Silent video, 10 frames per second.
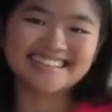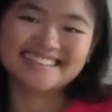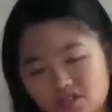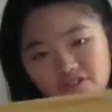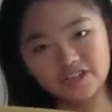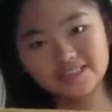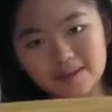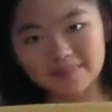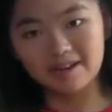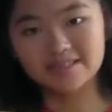So first
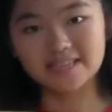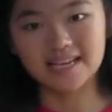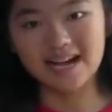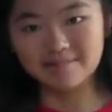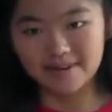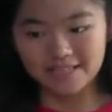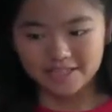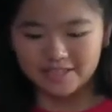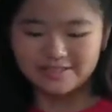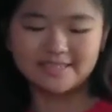I'm going to cut my
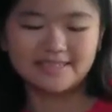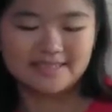shirt.